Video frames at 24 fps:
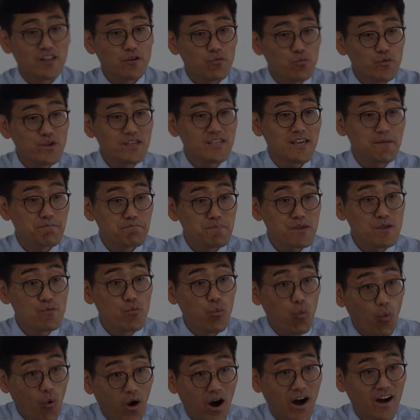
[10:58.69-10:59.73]
that we can
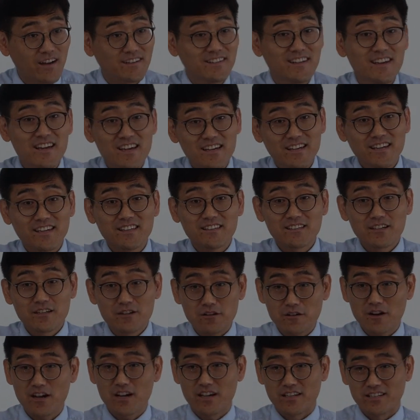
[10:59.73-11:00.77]
be one in
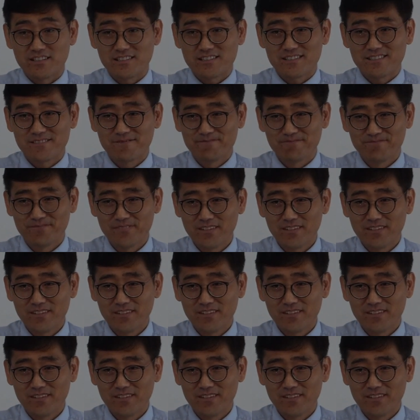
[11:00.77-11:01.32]
Christ.